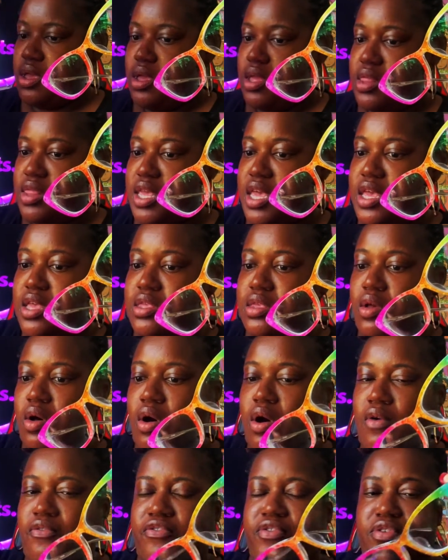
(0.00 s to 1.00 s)
these
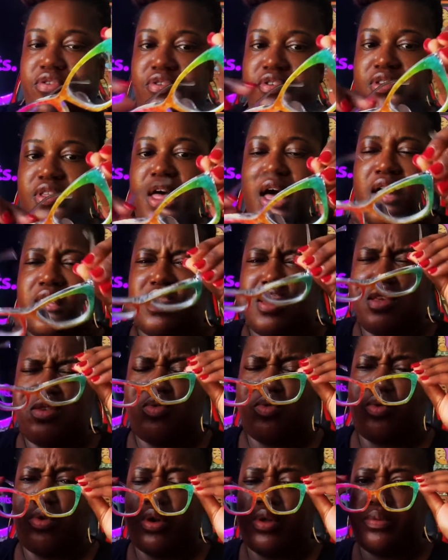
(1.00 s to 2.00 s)
off and slide these
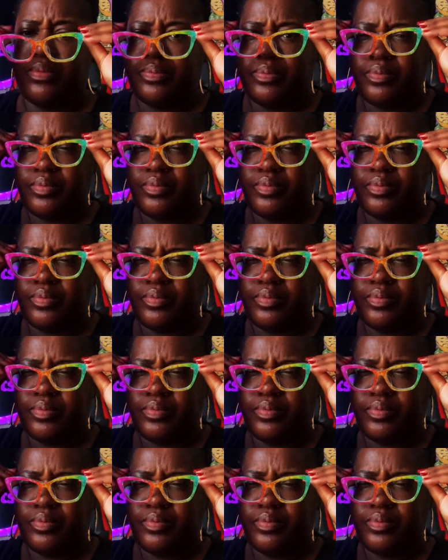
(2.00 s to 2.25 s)
on,